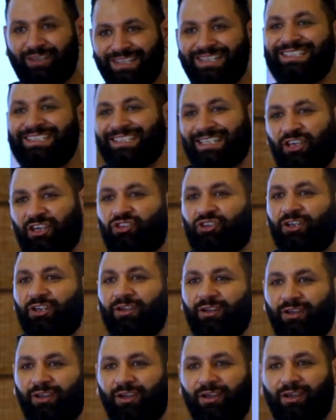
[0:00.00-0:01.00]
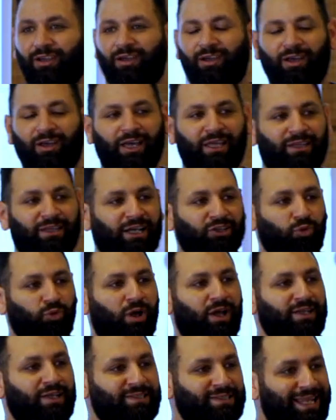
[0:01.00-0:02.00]
session, and that
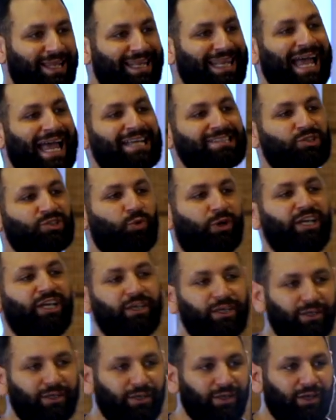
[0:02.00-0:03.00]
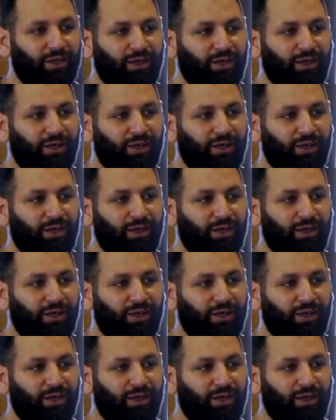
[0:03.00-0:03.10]
was last week.